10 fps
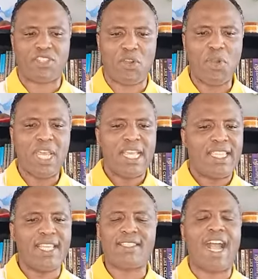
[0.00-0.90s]
So
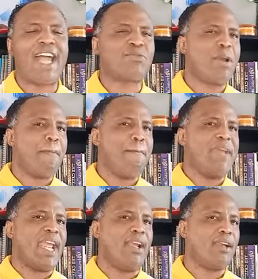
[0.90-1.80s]
these guys were
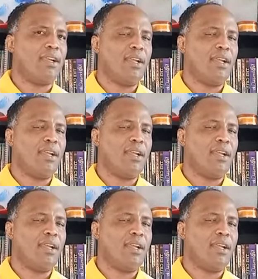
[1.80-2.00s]
big